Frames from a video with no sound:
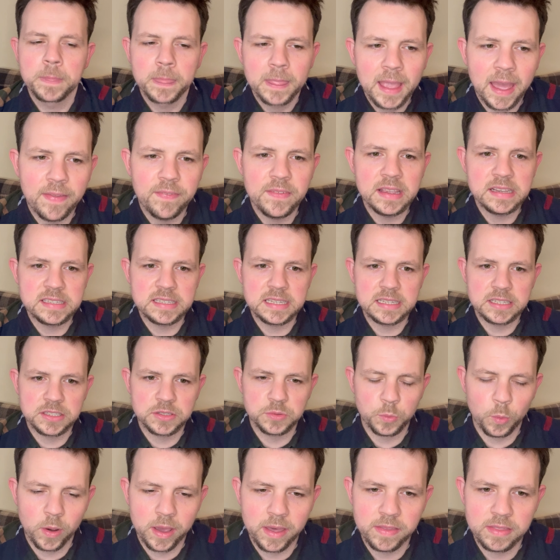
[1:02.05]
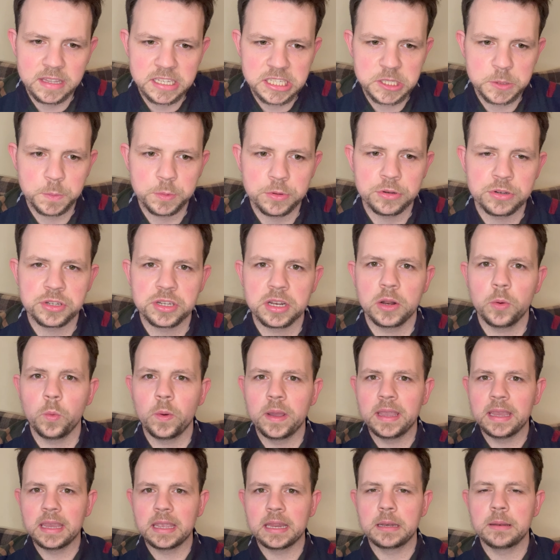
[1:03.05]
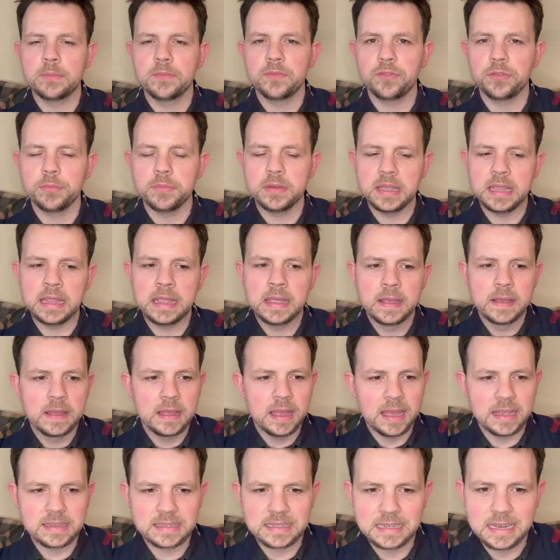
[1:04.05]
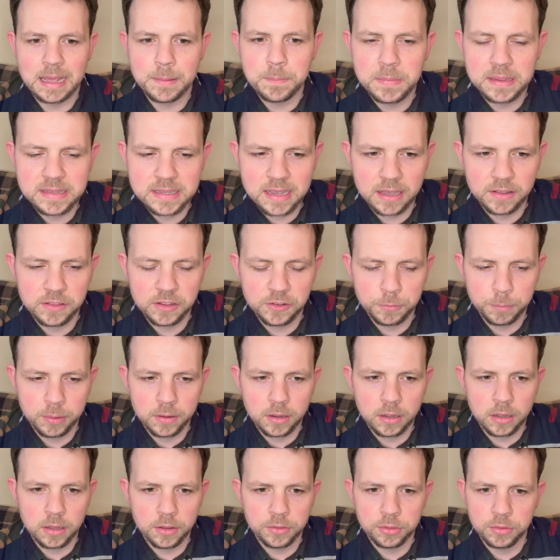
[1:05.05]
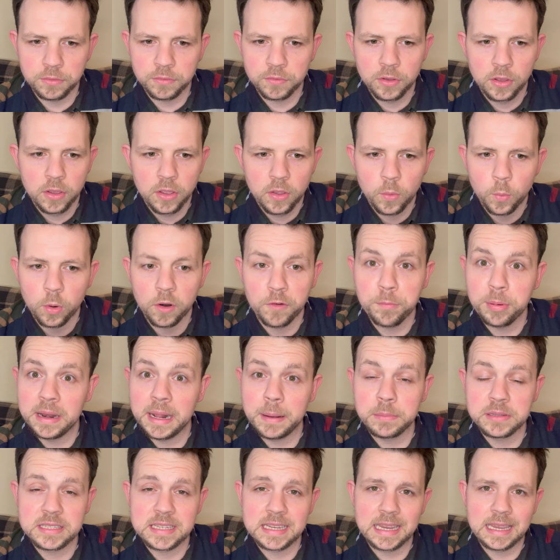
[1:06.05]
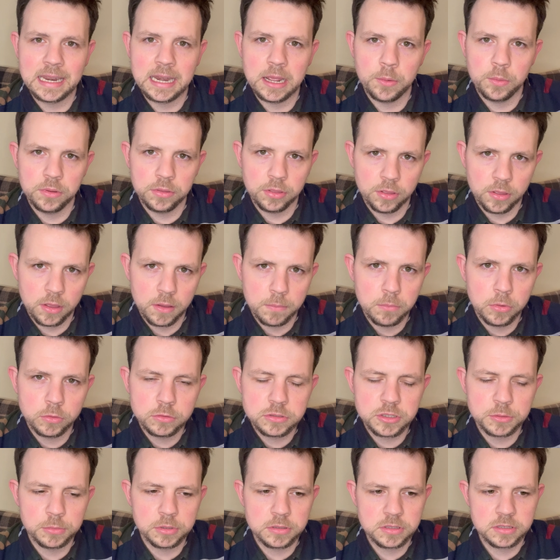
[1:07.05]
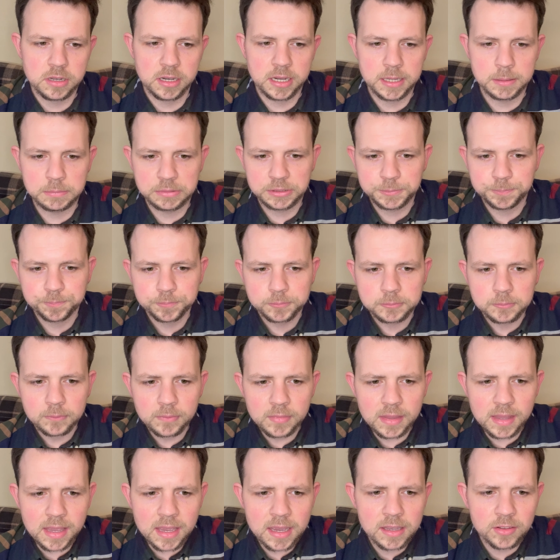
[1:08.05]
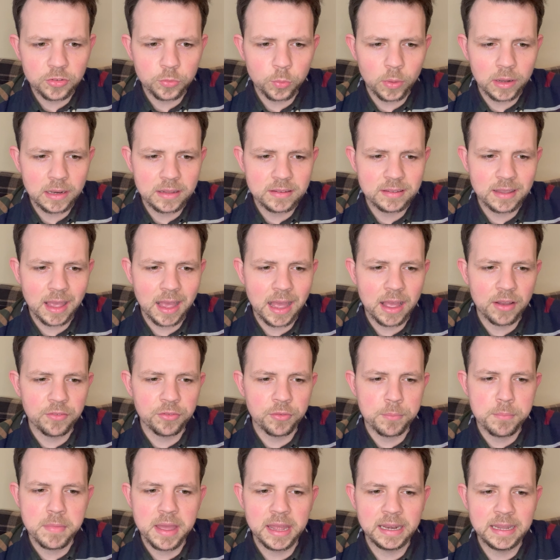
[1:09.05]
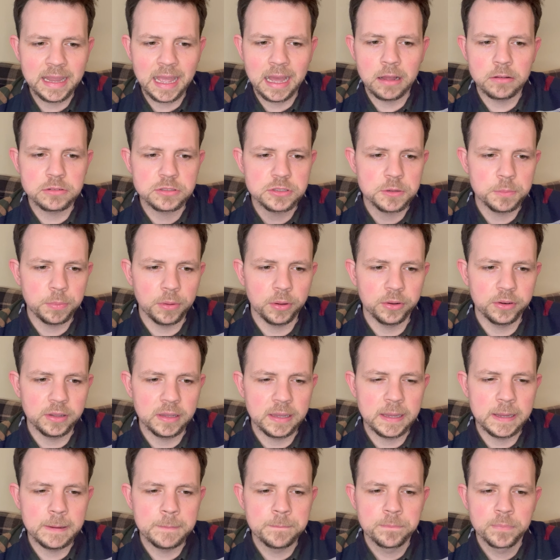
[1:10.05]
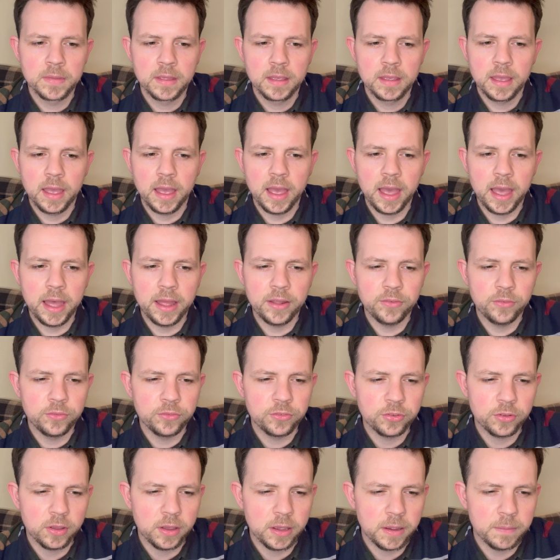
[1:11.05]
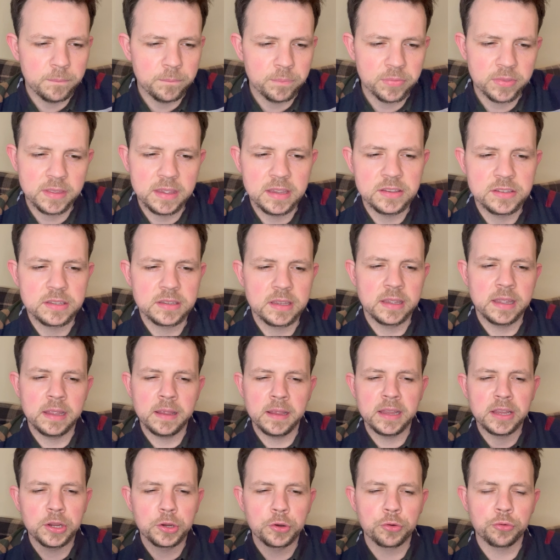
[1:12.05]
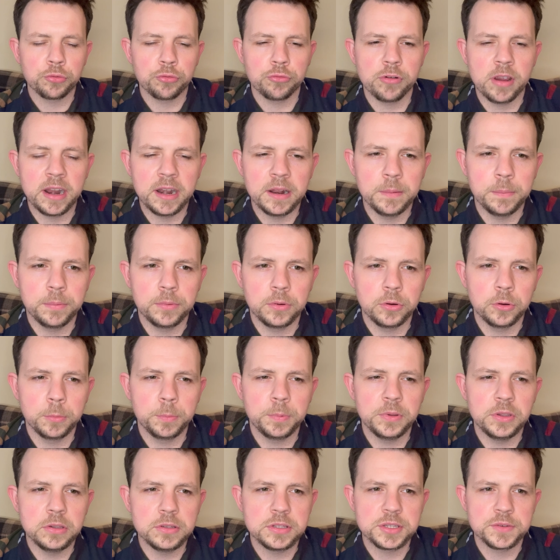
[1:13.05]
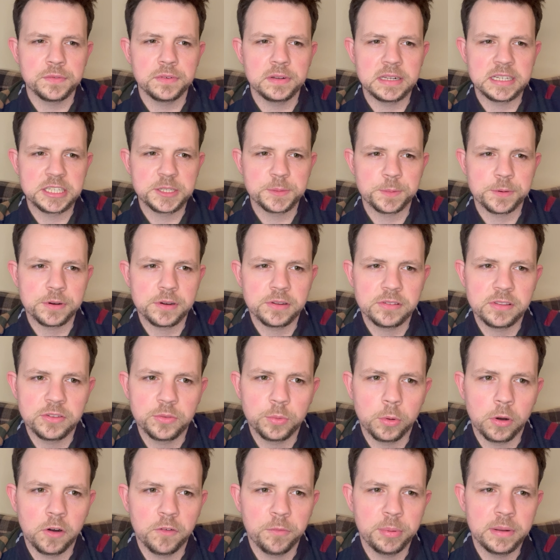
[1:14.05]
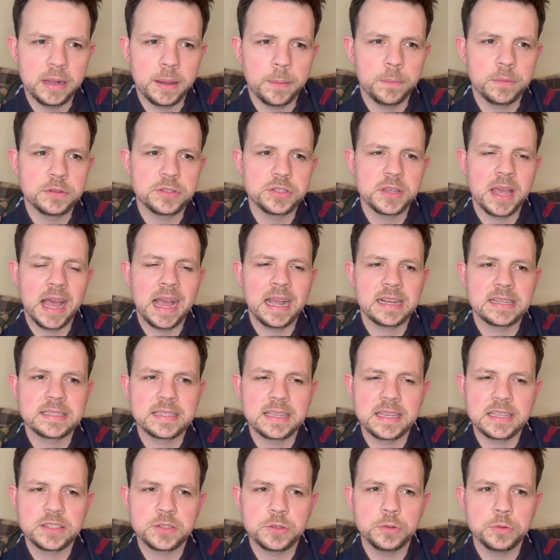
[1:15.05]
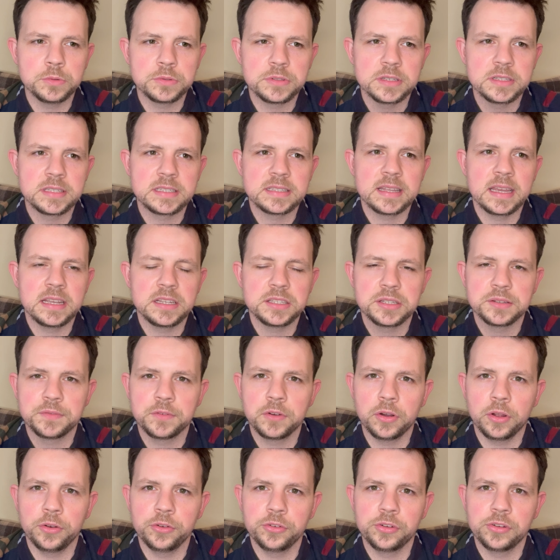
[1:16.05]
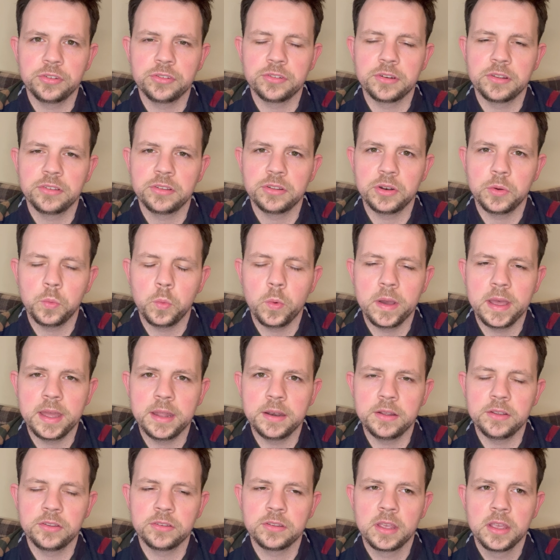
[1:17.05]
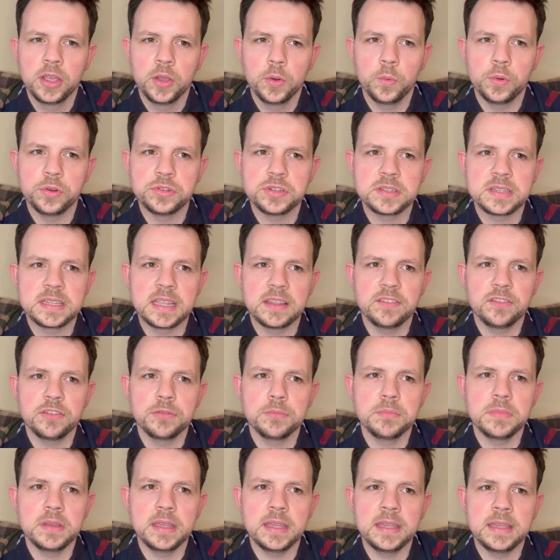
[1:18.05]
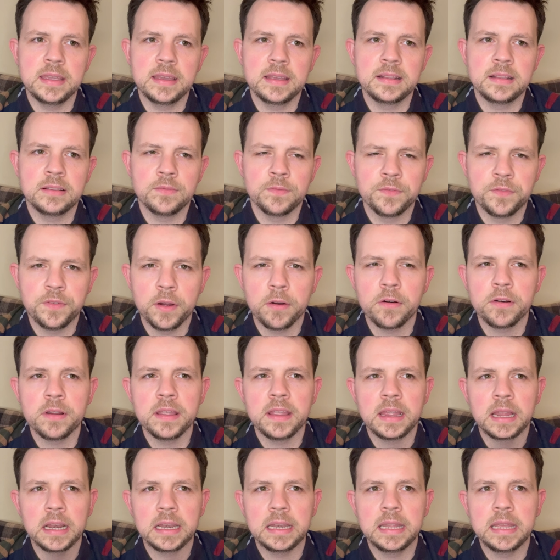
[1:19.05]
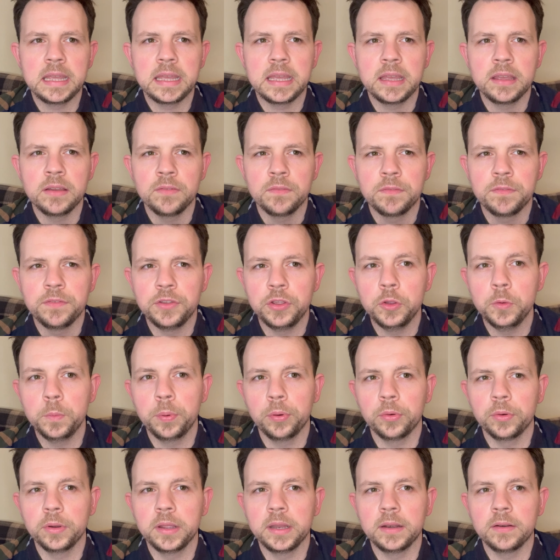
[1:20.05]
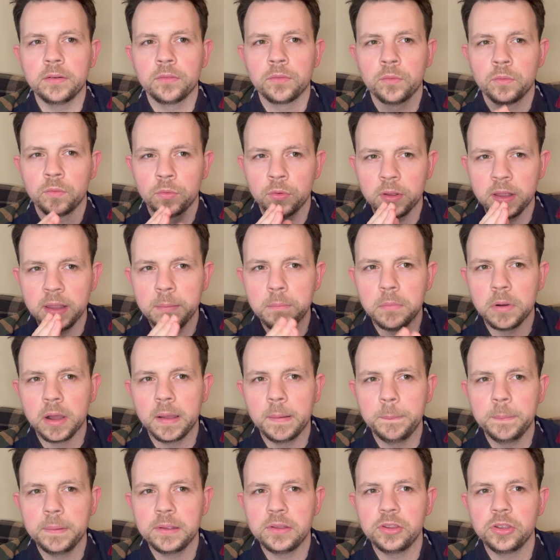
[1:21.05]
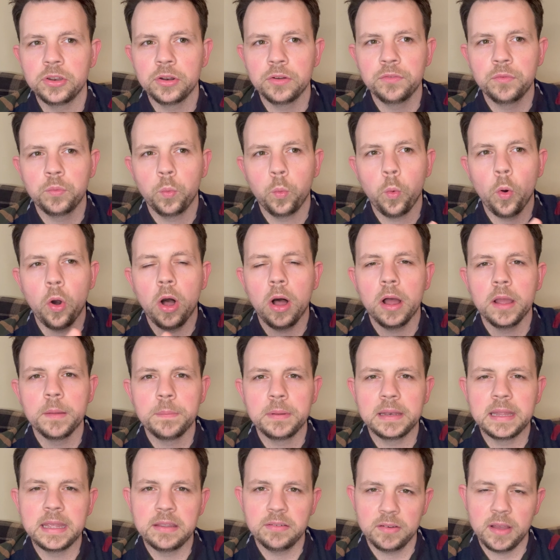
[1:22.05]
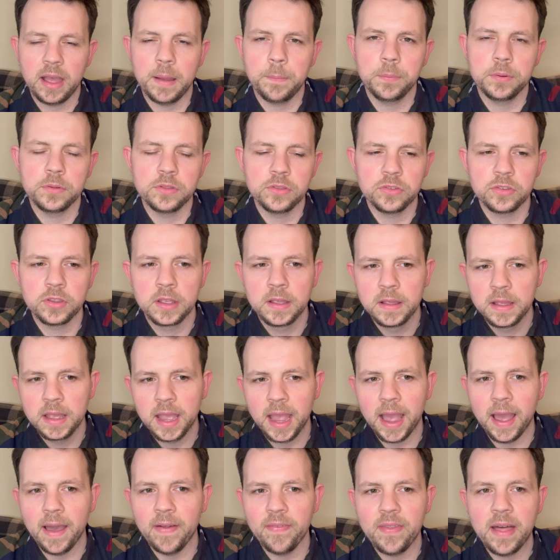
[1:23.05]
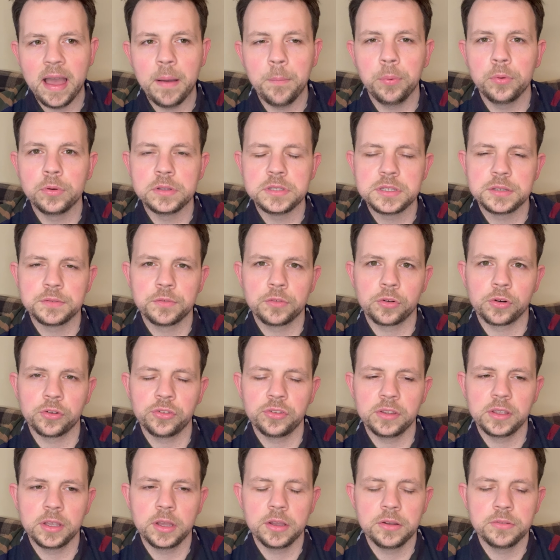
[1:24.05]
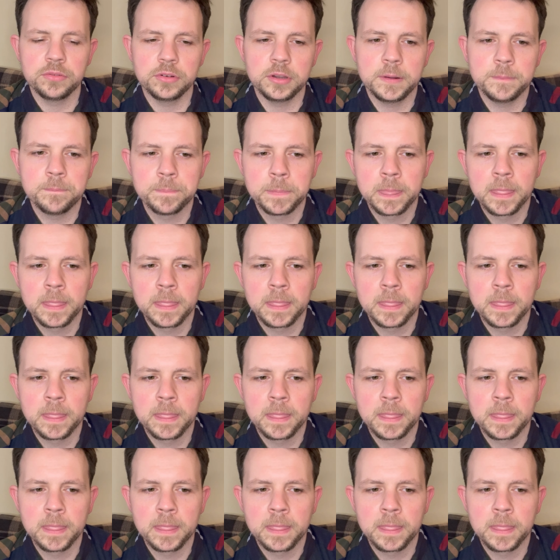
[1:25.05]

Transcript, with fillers: And this is where this spiritual awakening for me has led me down this path of where I've been able to connect with her multiple times, as well as have many outer body and um, these incredible, beautiful experiences where I've been able to access altered states of consciousness and awareness, which has given me a very clear viewpoint in my opinion, of what I believe happens at that point of crossing over.